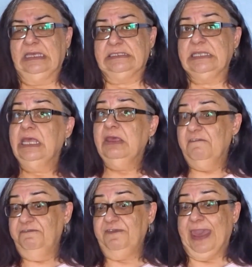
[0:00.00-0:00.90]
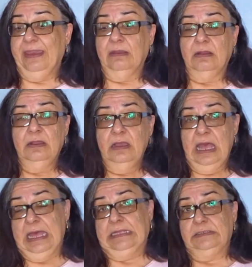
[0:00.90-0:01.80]
is fair
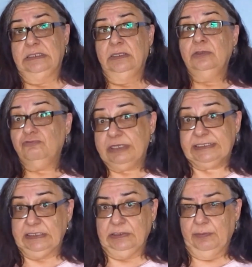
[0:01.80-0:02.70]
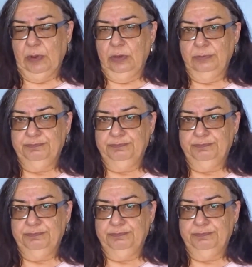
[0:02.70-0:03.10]
and reasonable.